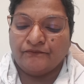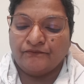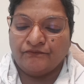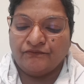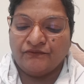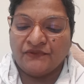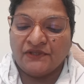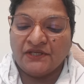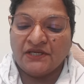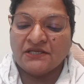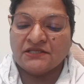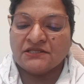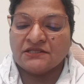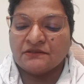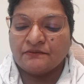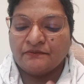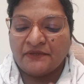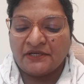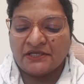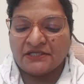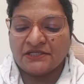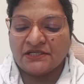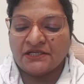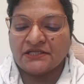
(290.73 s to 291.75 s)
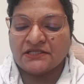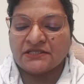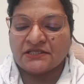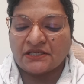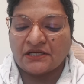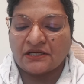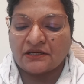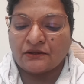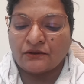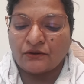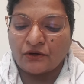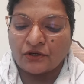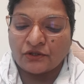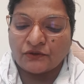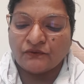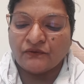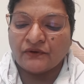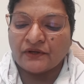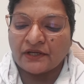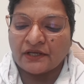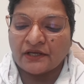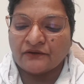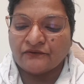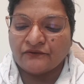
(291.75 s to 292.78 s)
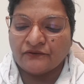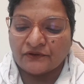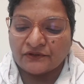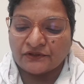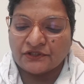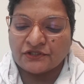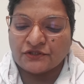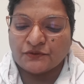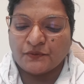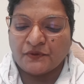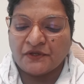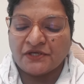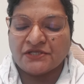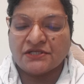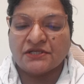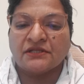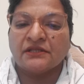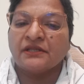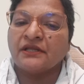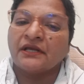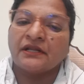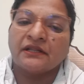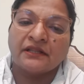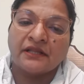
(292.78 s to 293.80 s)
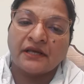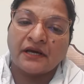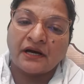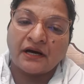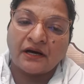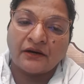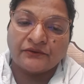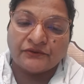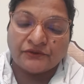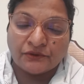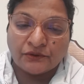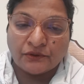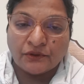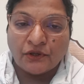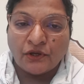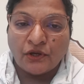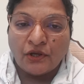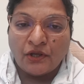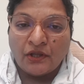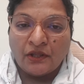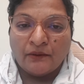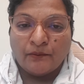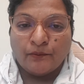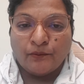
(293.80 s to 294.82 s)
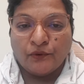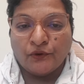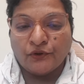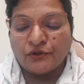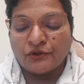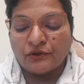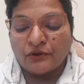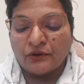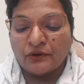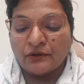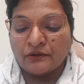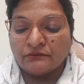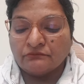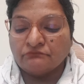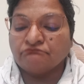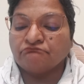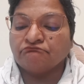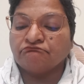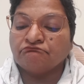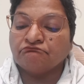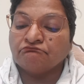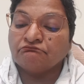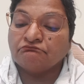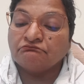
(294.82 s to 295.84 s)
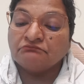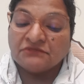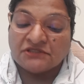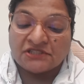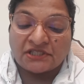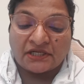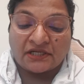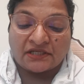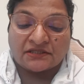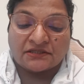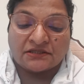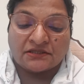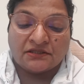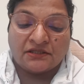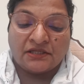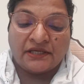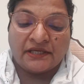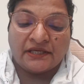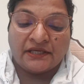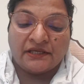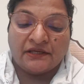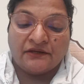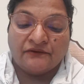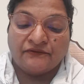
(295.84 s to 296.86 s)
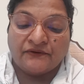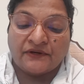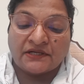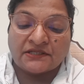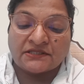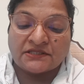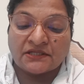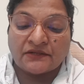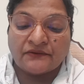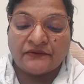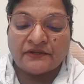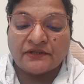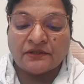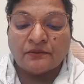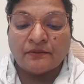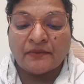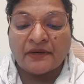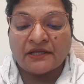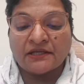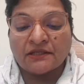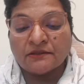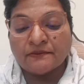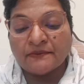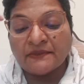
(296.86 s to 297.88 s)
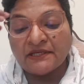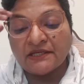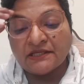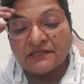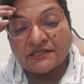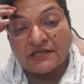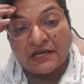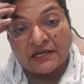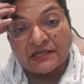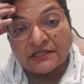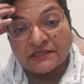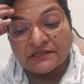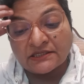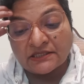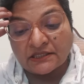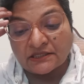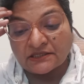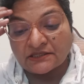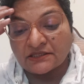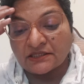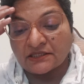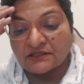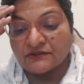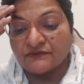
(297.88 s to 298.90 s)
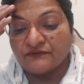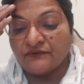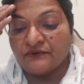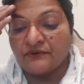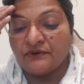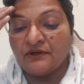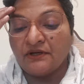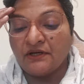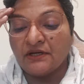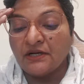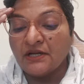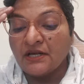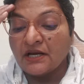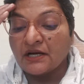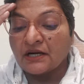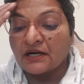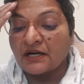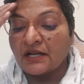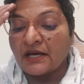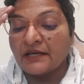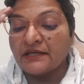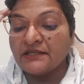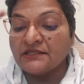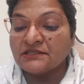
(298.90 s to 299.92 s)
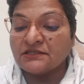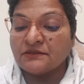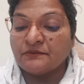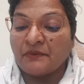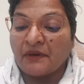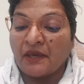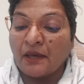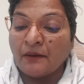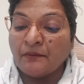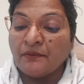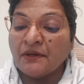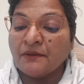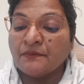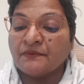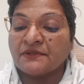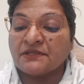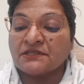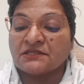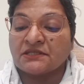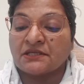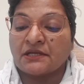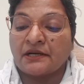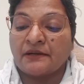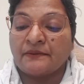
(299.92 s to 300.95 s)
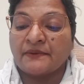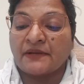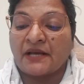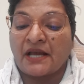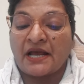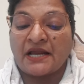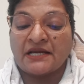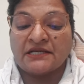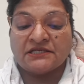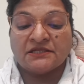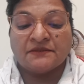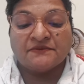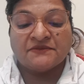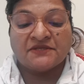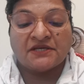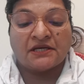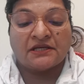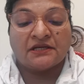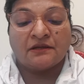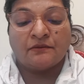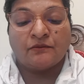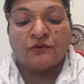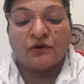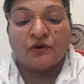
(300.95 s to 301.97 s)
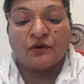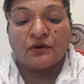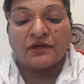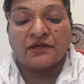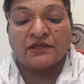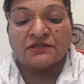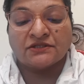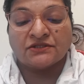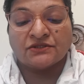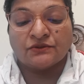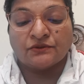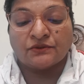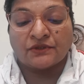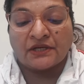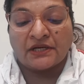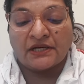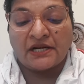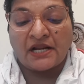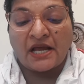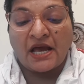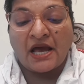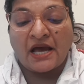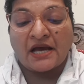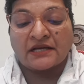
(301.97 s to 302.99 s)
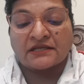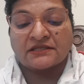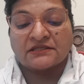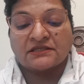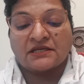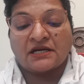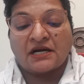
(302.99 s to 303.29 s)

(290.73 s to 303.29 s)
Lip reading: these measures are not working for this patient, then they have to put on drugs. Like if conservative management is unsuccessful, clients may be prescribed calcium channel blockers to relax